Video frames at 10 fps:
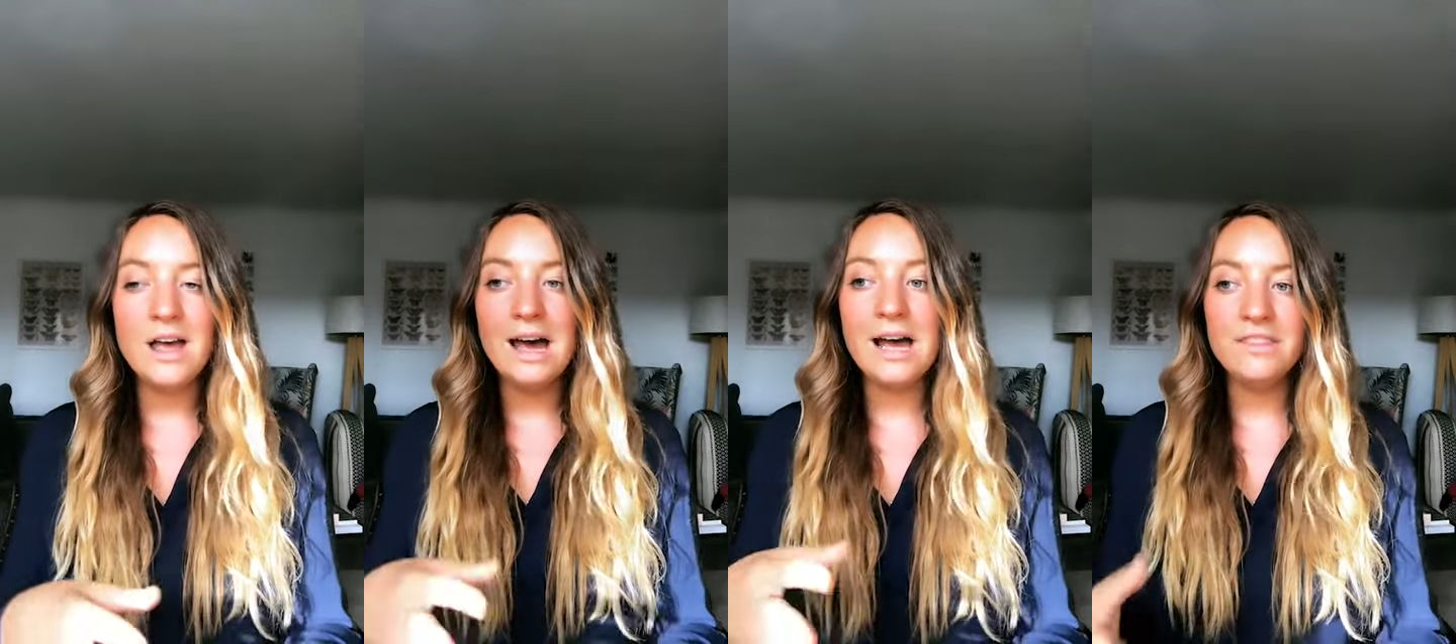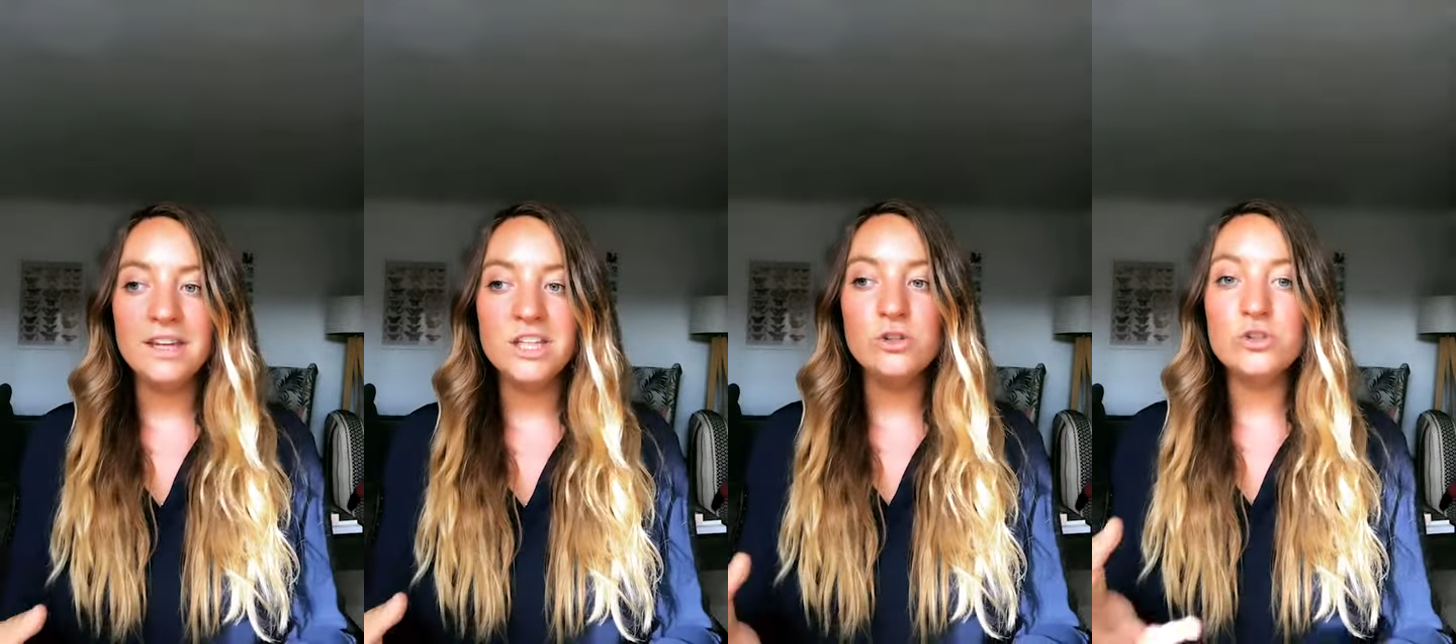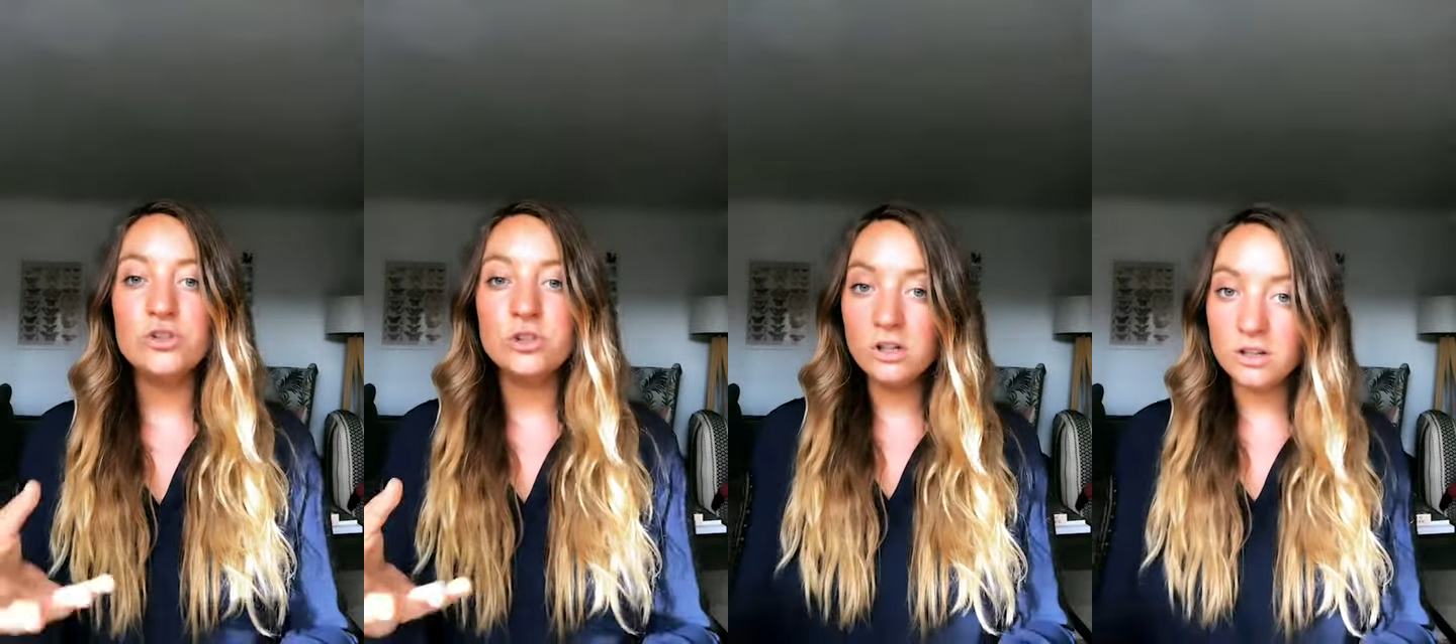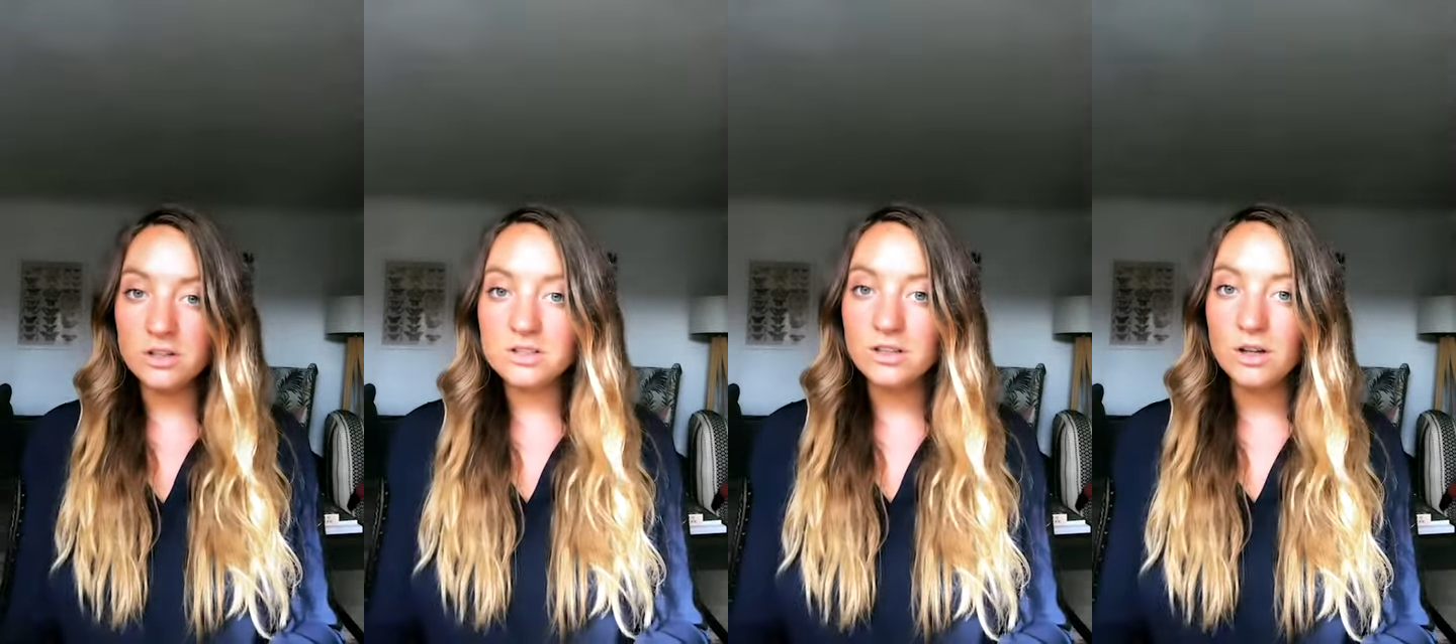And then you
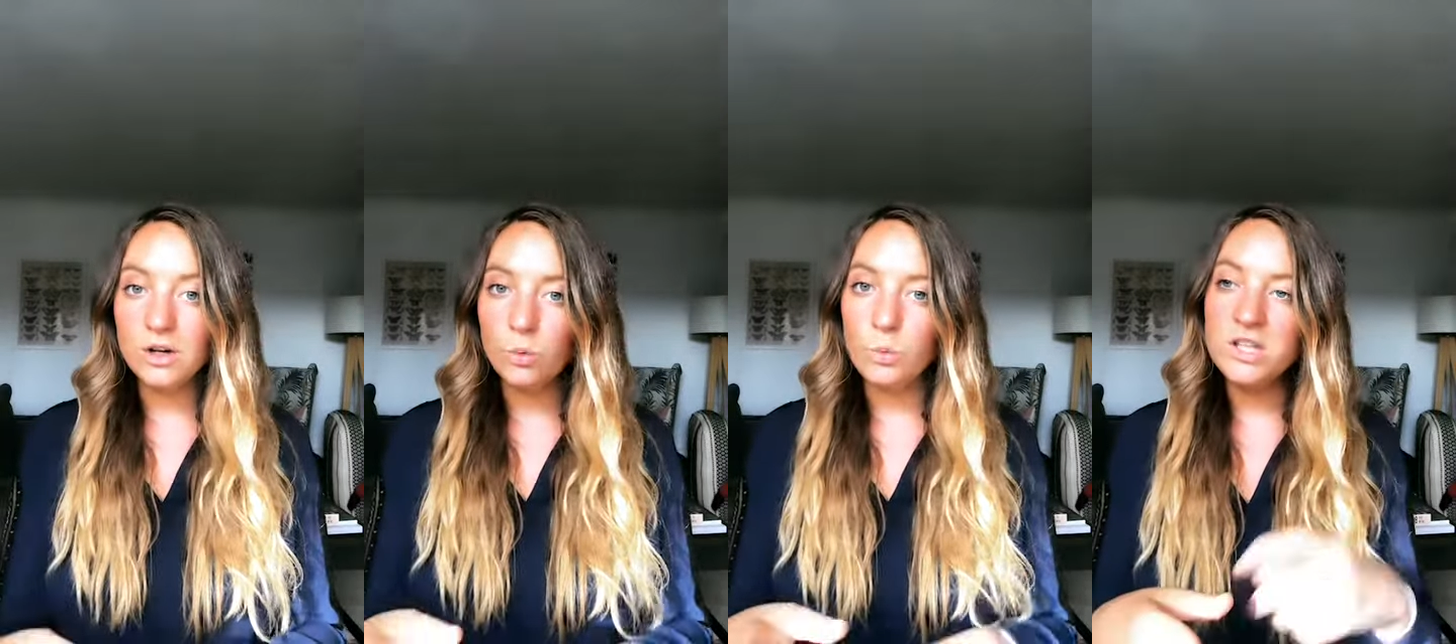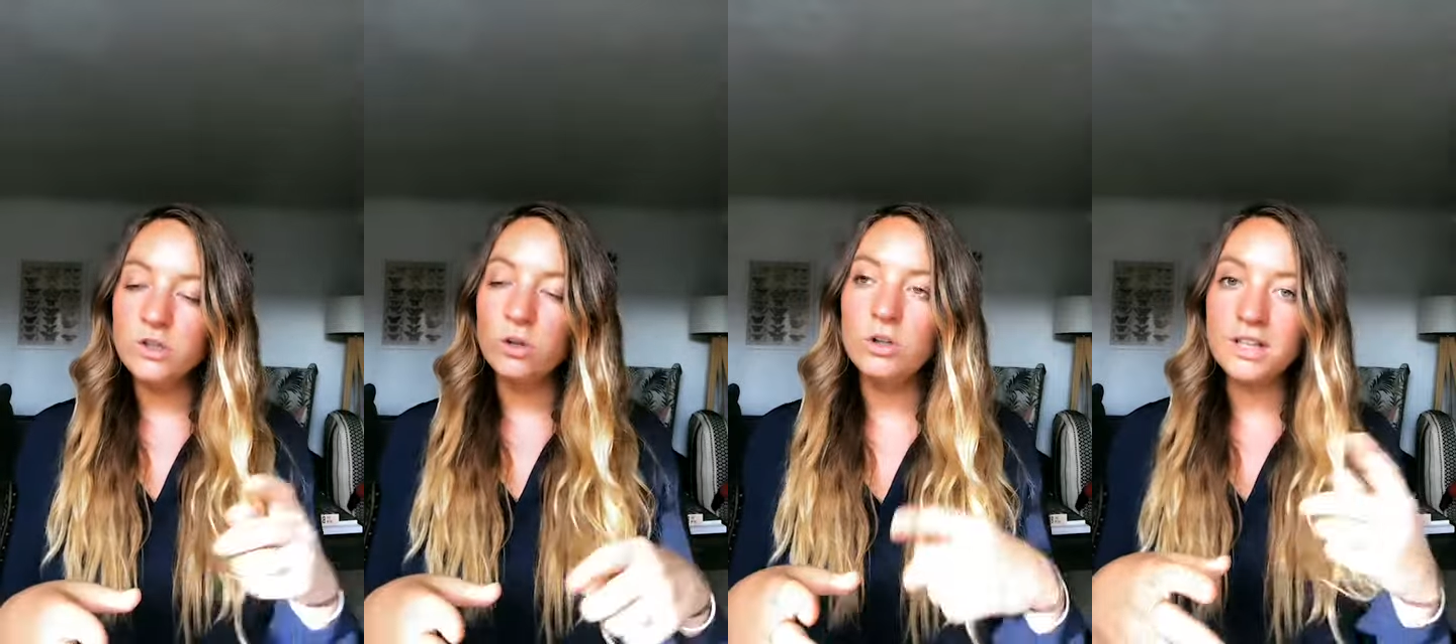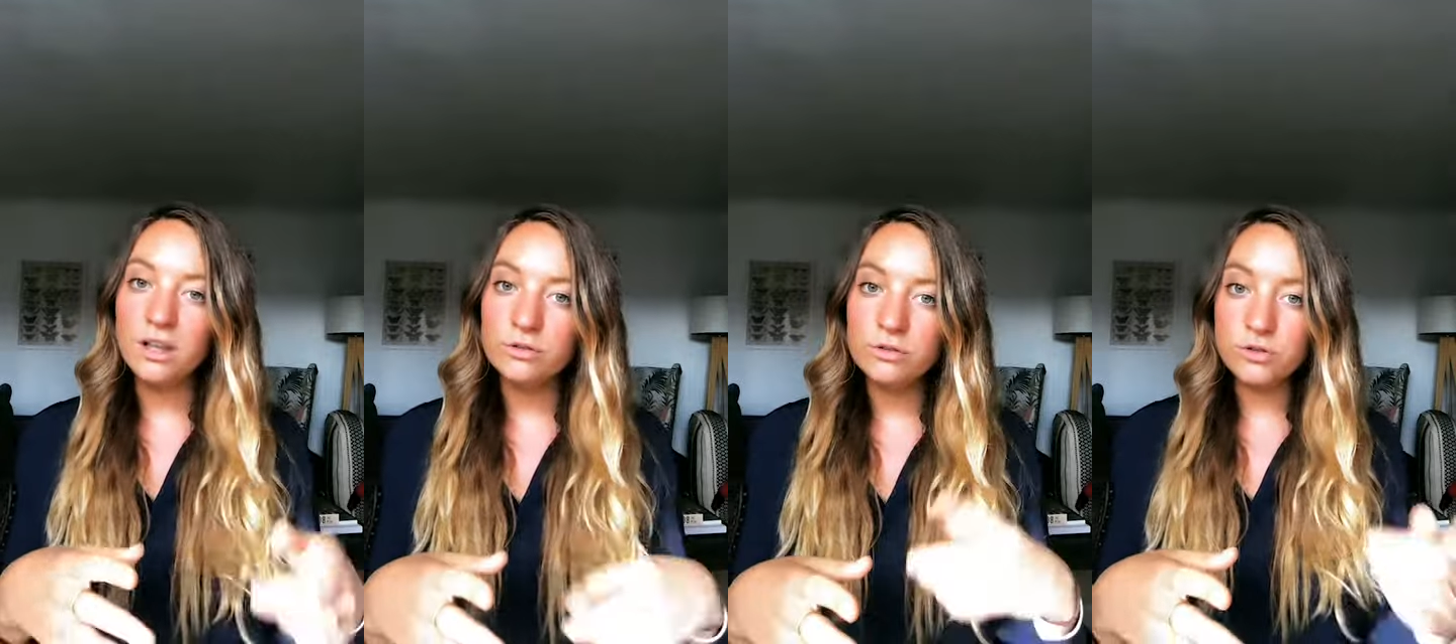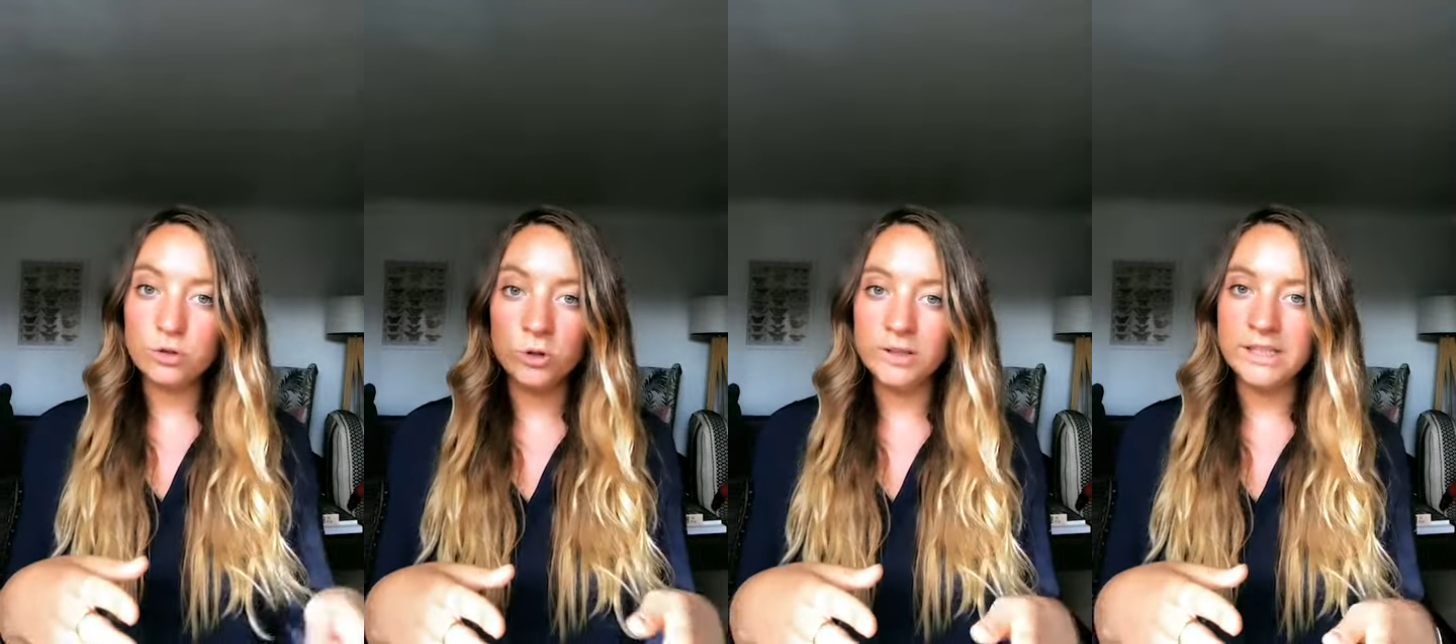should, when you're looking through
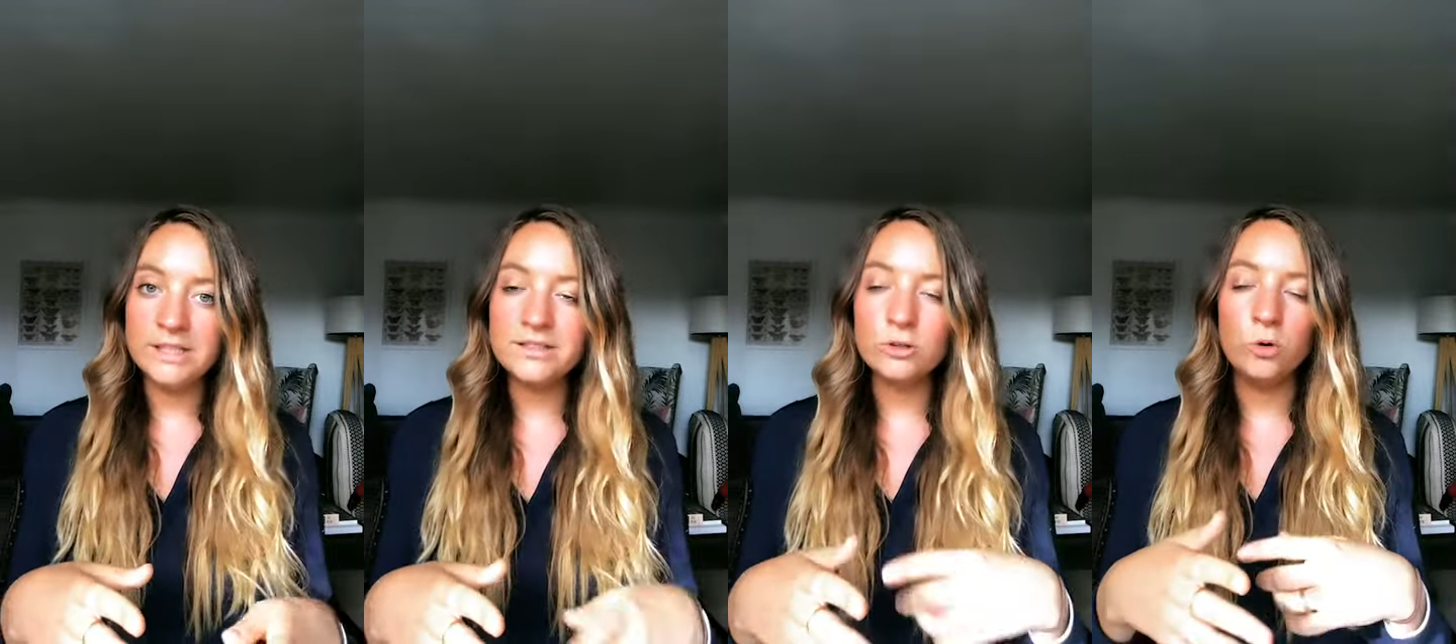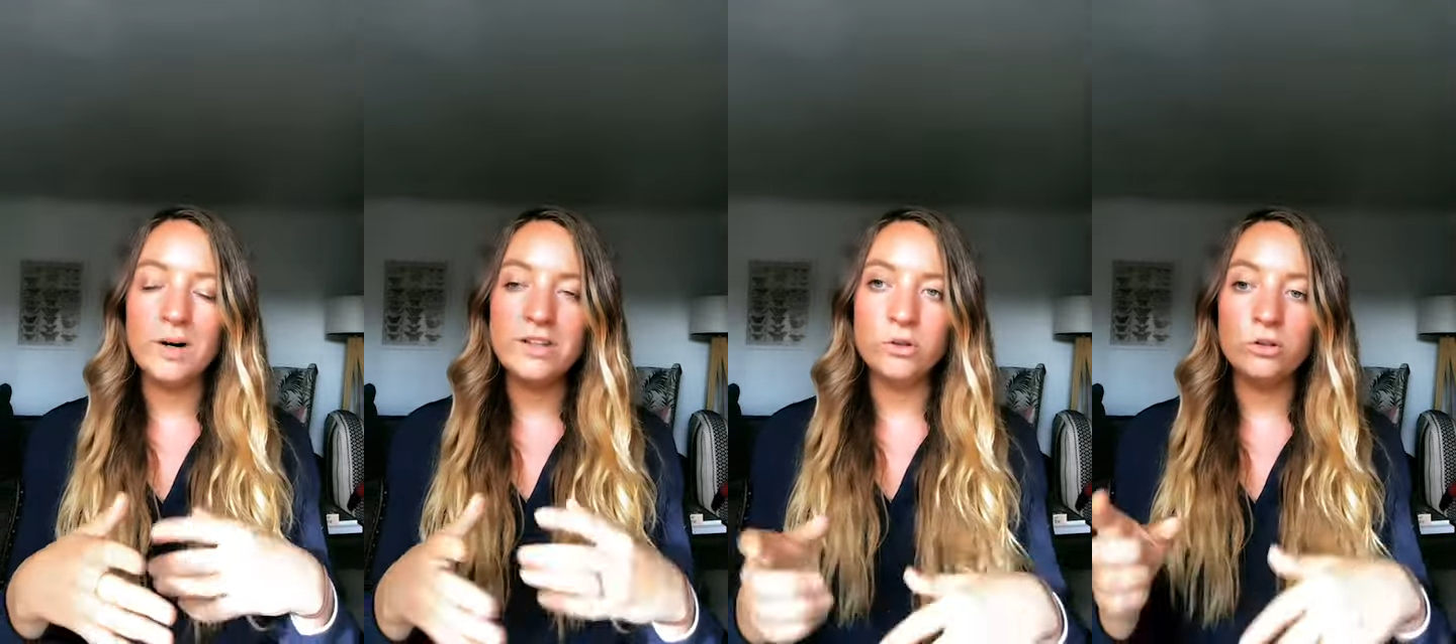stories or when you're